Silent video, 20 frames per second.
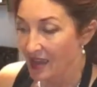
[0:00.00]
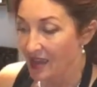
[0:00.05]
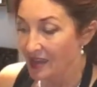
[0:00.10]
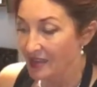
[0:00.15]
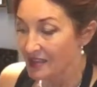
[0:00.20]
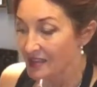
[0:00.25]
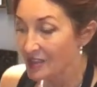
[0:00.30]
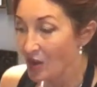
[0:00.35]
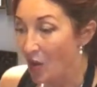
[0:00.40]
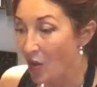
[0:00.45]

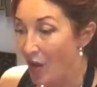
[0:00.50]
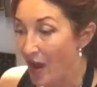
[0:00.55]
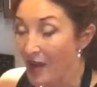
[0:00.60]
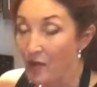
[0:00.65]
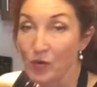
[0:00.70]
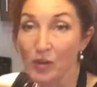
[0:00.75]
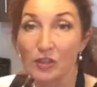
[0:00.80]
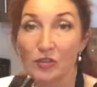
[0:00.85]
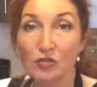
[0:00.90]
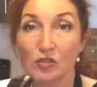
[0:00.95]
So I
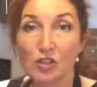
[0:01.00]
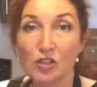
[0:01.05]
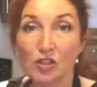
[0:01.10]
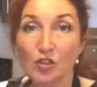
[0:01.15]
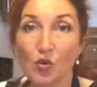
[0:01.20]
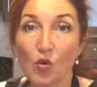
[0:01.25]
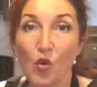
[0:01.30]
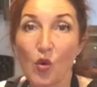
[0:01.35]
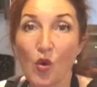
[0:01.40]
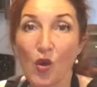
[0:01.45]
went to the
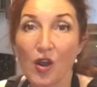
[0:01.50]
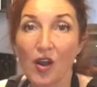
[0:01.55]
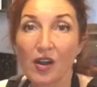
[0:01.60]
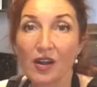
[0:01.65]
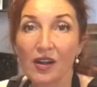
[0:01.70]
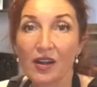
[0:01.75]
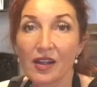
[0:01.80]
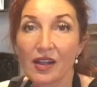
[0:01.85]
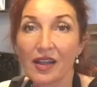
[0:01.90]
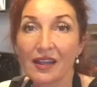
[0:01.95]
store
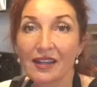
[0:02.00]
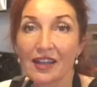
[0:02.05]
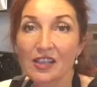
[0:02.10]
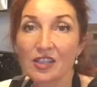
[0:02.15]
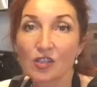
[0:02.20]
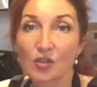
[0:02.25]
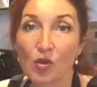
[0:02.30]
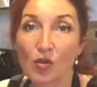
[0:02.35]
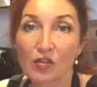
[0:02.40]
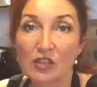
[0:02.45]
and I
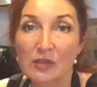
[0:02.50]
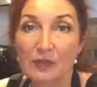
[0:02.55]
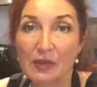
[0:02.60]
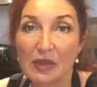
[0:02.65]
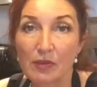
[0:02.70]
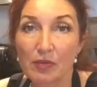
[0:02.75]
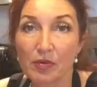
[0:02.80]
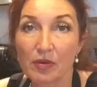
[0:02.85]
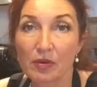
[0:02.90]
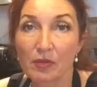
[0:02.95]
saw these
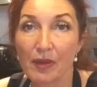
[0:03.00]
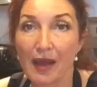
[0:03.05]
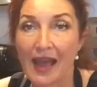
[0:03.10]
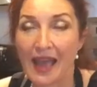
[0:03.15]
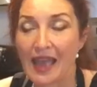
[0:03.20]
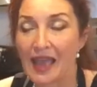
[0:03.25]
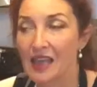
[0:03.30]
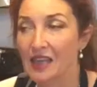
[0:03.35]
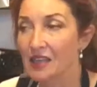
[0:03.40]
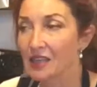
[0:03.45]
people
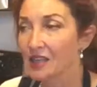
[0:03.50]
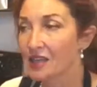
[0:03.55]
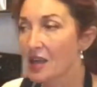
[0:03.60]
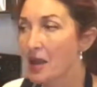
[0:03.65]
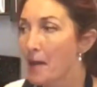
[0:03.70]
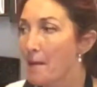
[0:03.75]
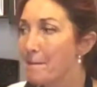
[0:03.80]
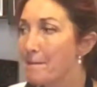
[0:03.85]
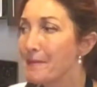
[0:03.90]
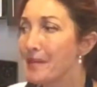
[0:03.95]
buying
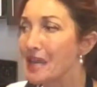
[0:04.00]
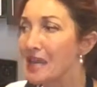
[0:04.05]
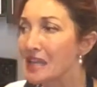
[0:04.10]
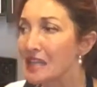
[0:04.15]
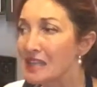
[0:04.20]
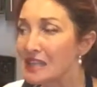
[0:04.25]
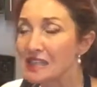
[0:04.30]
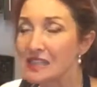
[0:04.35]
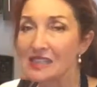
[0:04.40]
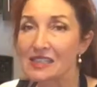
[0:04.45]

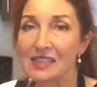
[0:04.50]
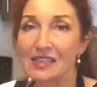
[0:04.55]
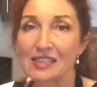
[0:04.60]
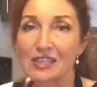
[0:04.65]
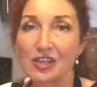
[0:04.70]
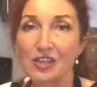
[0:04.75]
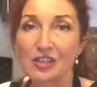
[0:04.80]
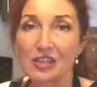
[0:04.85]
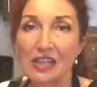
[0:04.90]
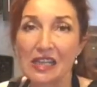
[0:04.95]
beans and
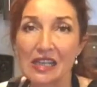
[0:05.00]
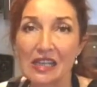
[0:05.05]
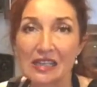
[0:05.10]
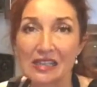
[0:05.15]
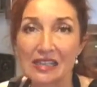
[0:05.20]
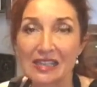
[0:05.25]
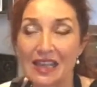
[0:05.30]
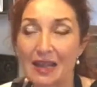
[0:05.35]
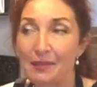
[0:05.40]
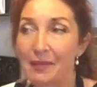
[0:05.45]
sardines,
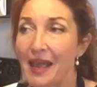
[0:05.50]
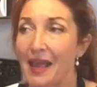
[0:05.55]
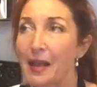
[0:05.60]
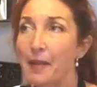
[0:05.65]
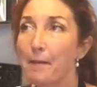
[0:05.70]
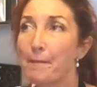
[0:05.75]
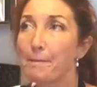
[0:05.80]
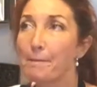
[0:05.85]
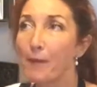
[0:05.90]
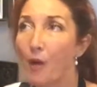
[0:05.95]
and I'm like,
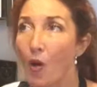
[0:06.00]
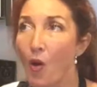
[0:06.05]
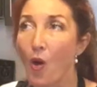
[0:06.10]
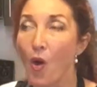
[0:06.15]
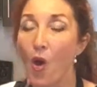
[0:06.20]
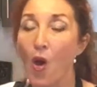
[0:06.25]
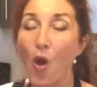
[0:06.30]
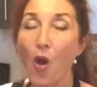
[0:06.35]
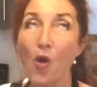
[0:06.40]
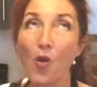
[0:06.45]

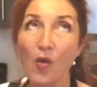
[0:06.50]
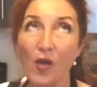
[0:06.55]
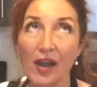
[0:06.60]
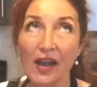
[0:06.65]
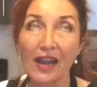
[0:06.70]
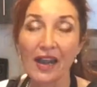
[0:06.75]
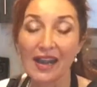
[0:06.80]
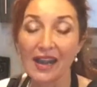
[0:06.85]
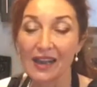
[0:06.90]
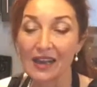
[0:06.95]

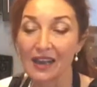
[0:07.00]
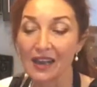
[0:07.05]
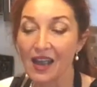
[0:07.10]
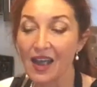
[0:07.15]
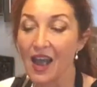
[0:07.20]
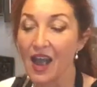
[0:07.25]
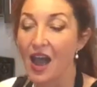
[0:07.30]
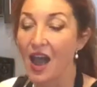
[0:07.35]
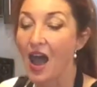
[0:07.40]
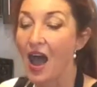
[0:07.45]
boring.
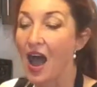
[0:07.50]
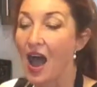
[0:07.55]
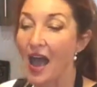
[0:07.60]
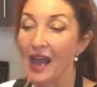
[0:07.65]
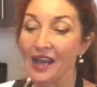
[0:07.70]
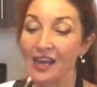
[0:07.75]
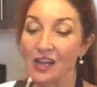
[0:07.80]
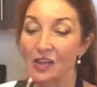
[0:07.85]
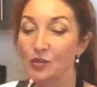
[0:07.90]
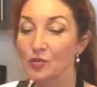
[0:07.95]
I'm
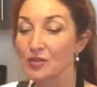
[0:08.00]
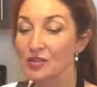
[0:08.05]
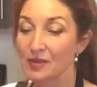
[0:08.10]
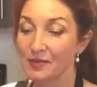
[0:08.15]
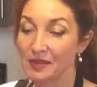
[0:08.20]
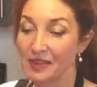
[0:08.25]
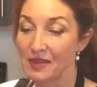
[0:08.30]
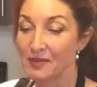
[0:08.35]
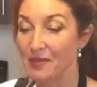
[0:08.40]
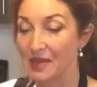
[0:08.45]
gonna do
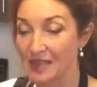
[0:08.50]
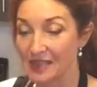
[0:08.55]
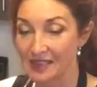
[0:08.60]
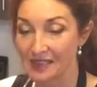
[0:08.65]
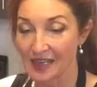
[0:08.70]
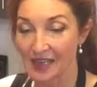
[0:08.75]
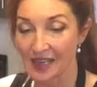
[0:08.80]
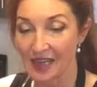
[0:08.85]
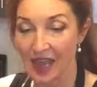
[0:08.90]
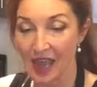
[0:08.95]
something
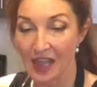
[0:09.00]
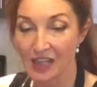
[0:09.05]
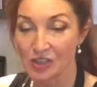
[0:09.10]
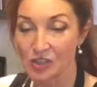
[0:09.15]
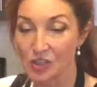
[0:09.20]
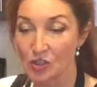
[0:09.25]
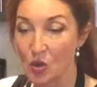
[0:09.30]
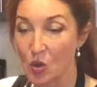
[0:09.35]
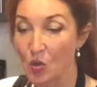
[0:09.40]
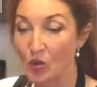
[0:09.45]
amazing. And
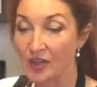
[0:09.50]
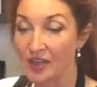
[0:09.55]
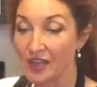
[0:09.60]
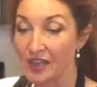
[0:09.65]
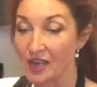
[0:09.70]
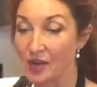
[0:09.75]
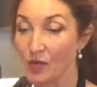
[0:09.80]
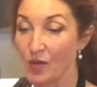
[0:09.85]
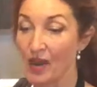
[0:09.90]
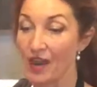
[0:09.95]
so
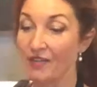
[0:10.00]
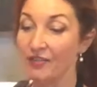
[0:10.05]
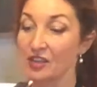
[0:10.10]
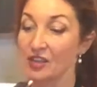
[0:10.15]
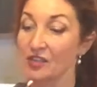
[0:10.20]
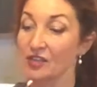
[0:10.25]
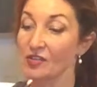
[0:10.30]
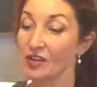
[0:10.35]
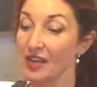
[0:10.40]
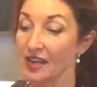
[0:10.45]
here we have the
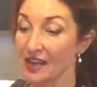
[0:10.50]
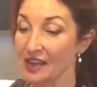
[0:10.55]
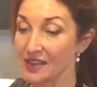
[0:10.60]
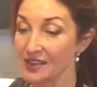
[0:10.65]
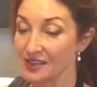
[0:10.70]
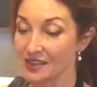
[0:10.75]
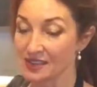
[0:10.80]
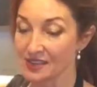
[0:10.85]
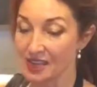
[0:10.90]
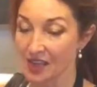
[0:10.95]

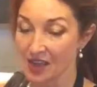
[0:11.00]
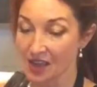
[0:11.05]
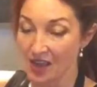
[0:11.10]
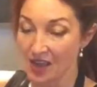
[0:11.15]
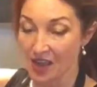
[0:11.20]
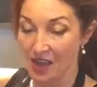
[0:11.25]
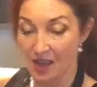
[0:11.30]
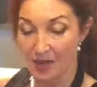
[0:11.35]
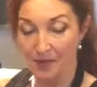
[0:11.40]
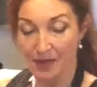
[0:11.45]
ingredients.
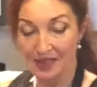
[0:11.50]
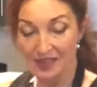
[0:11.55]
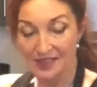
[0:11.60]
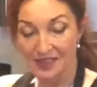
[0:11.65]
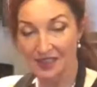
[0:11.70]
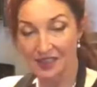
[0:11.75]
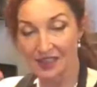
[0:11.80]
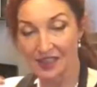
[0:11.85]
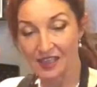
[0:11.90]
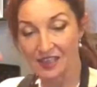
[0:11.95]

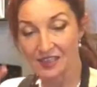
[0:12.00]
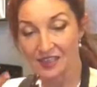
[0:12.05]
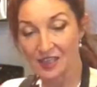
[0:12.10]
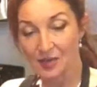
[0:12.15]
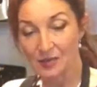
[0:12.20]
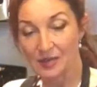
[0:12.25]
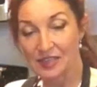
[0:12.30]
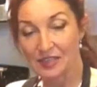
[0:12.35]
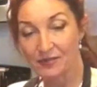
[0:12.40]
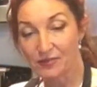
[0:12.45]
Basically, it's gonna
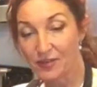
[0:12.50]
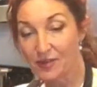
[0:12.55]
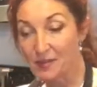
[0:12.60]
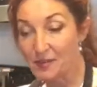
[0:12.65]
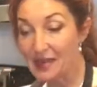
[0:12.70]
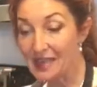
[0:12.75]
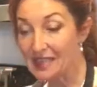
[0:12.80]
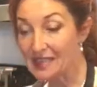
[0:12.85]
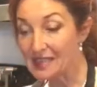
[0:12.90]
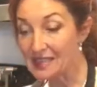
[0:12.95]
be different
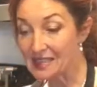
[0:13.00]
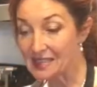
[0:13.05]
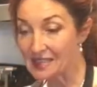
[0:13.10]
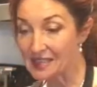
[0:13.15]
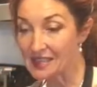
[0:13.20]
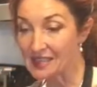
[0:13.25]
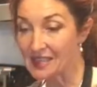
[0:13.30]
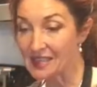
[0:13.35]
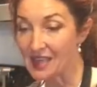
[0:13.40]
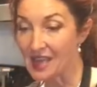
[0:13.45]

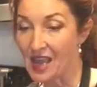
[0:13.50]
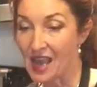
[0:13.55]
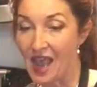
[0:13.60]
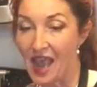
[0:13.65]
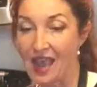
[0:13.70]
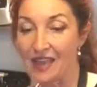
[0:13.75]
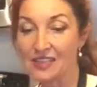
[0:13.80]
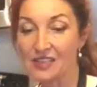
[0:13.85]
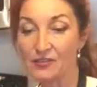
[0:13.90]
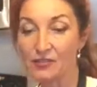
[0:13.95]
meats
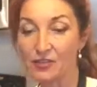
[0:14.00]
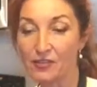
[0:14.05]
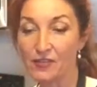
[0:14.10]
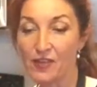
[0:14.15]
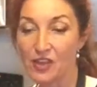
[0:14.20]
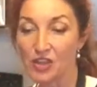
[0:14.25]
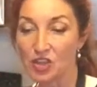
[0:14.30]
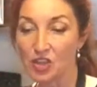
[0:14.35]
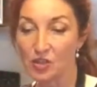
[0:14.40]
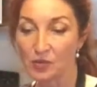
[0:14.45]
and different
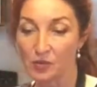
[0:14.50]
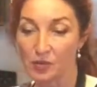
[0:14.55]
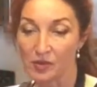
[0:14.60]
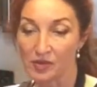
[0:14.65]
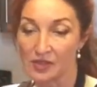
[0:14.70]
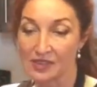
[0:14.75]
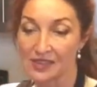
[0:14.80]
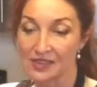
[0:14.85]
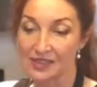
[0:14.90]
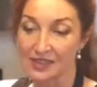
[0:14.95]

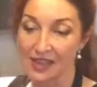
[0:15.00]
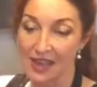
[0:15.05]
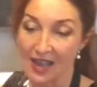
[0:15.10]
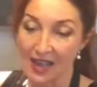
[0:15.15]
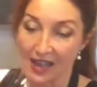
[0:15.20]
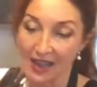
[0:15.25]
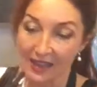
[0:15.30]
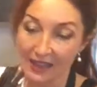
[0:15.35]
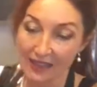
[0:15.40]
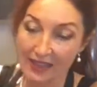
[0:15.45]
vegetables
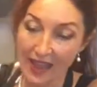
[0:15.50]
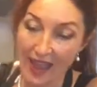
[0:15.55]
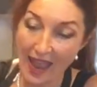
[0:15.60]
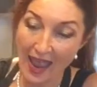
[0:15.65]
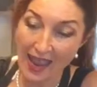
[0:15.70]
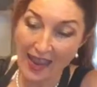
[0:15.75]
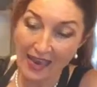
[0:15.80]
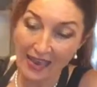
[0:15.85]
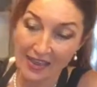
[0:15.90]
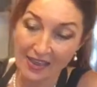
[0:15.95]

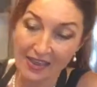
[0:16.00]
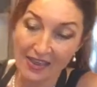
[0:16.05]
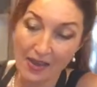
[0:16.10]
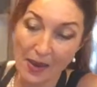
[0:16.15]
like